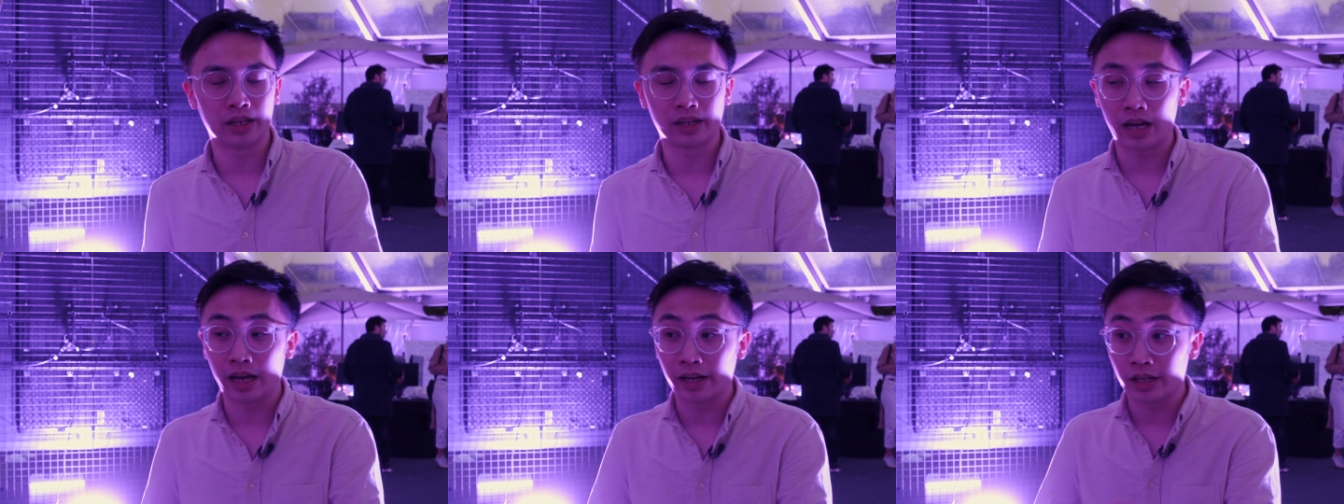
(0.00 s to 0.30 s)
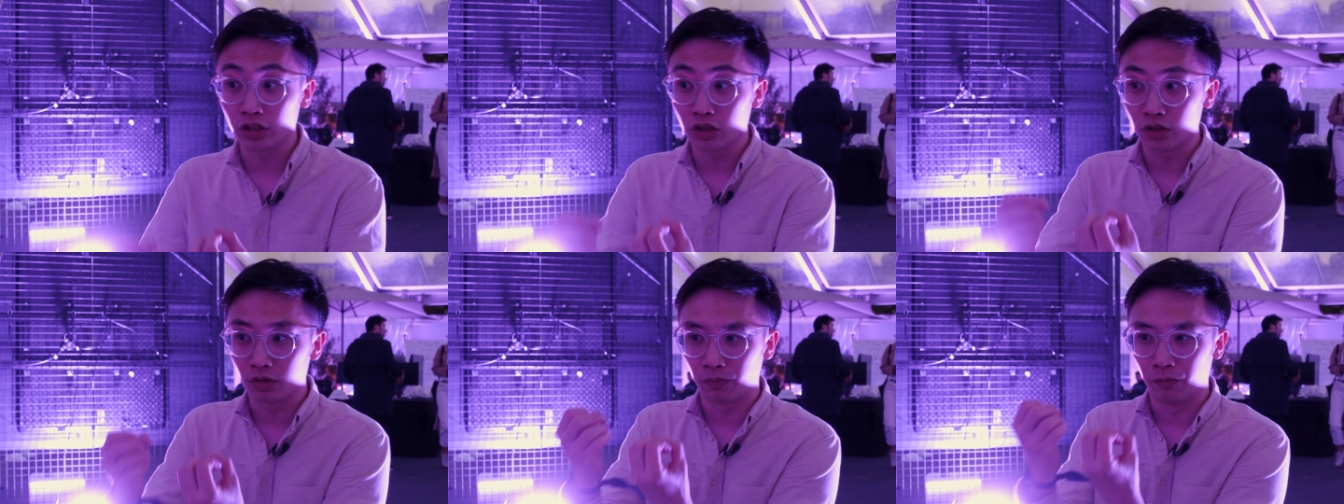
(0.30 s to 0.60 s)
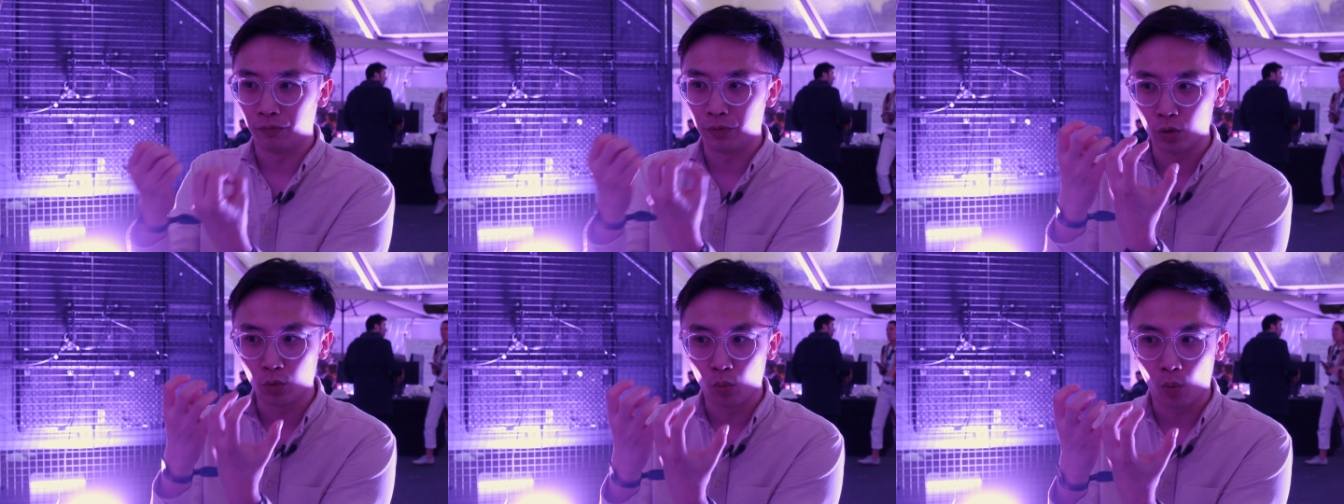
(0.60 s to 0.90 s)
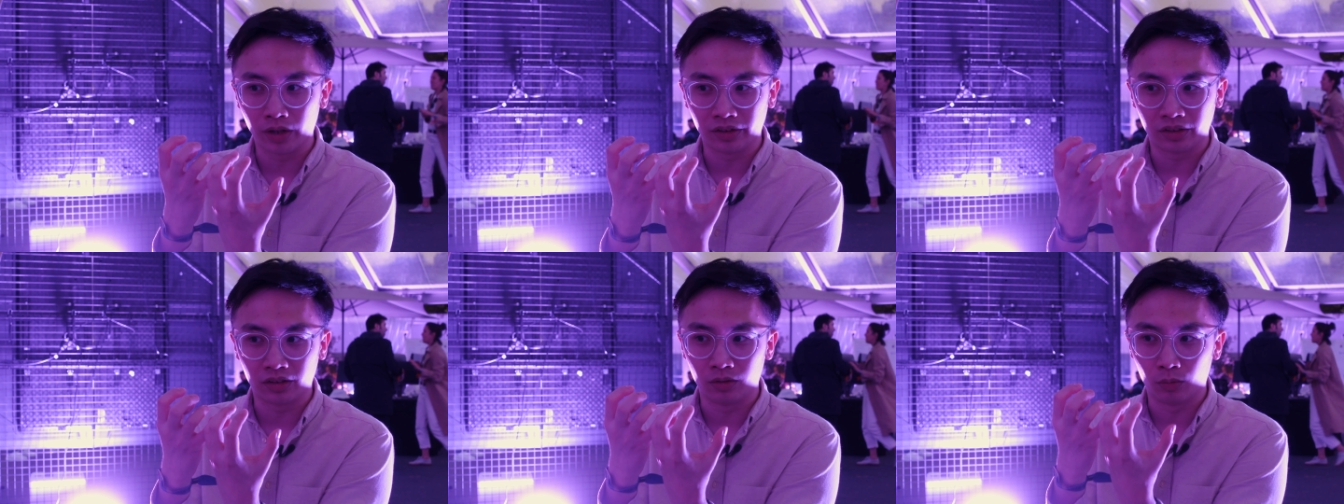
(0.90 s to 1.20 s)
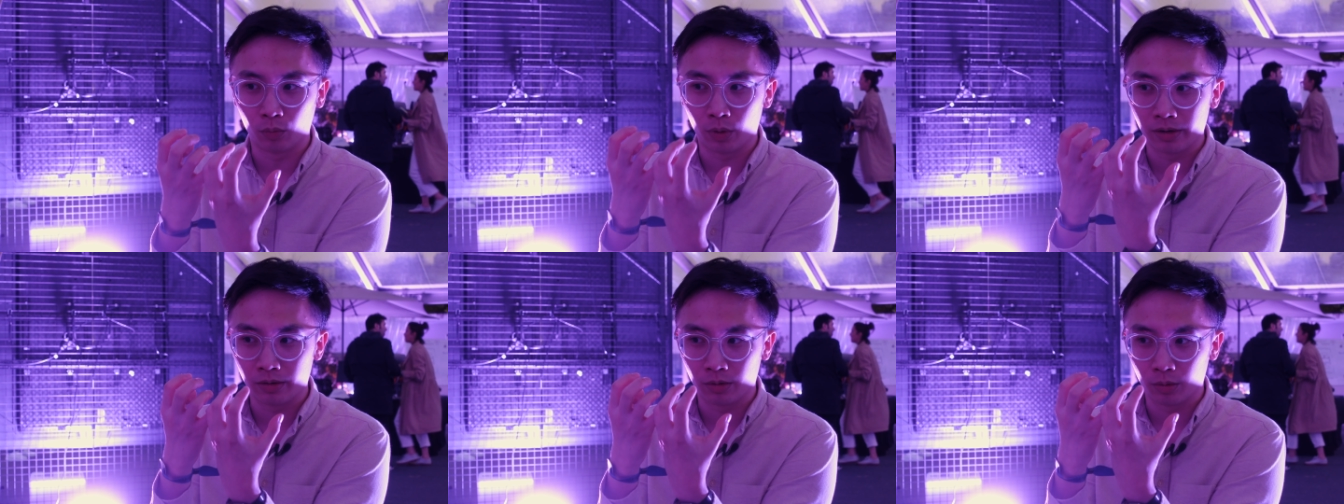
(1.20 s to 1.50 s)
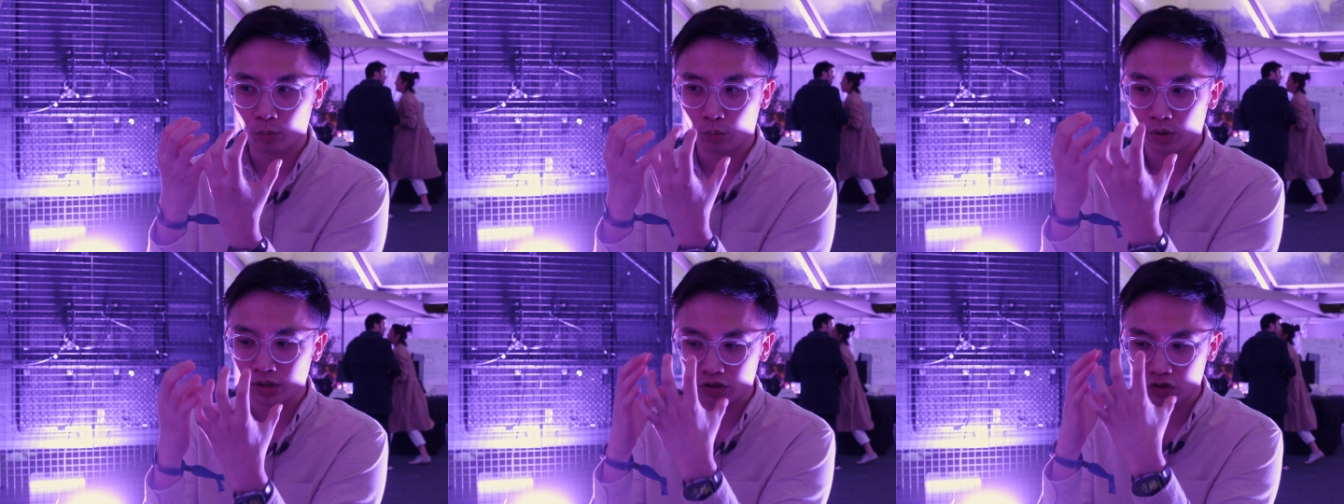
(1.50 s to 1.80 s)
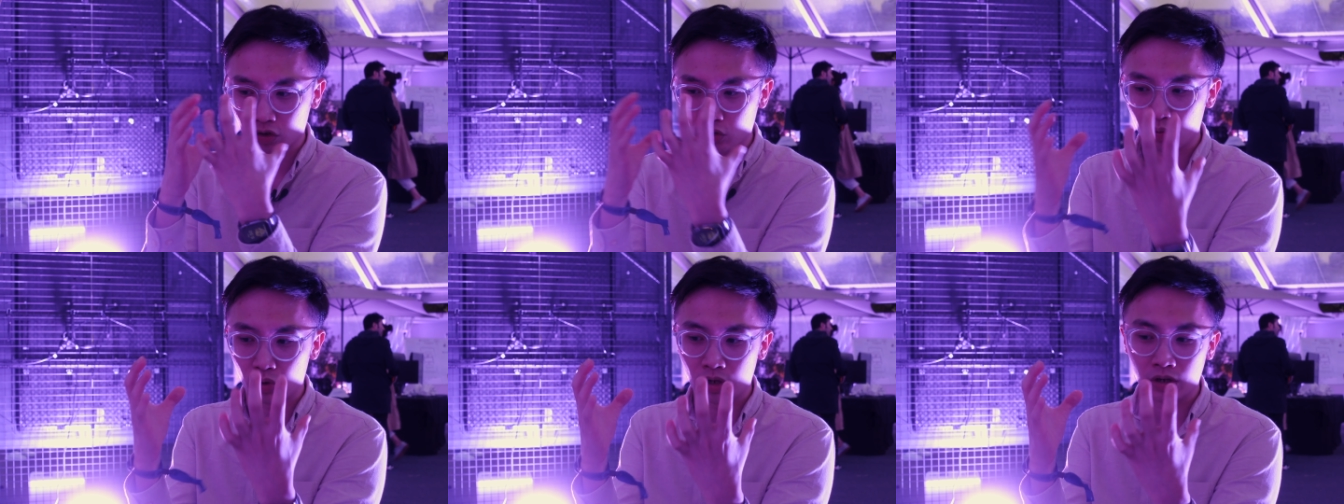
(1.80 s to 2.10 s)
Like I can just view one one one
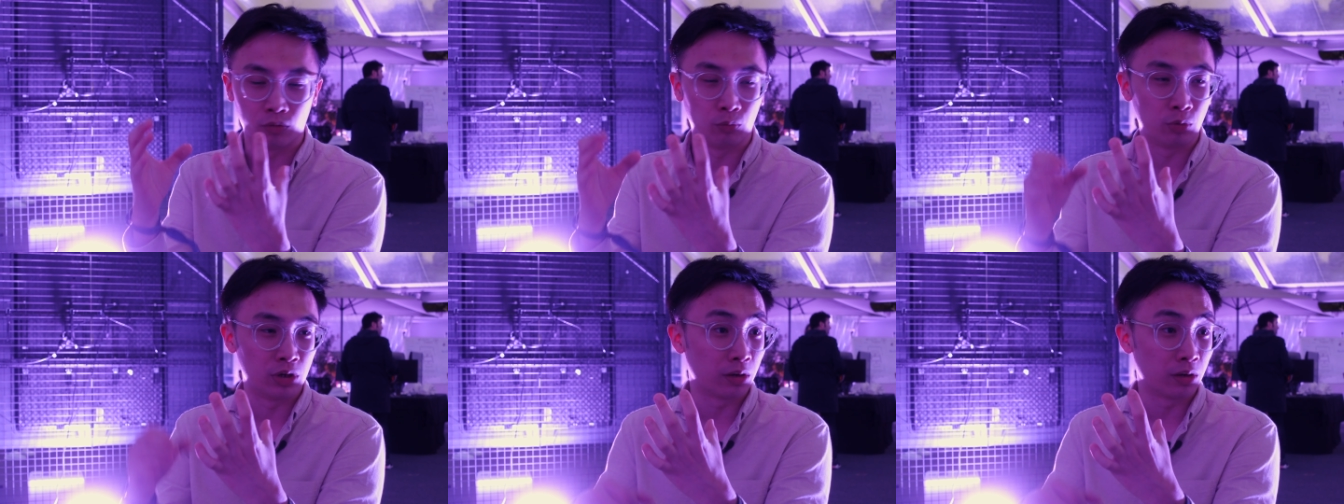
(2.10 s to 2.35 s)
screen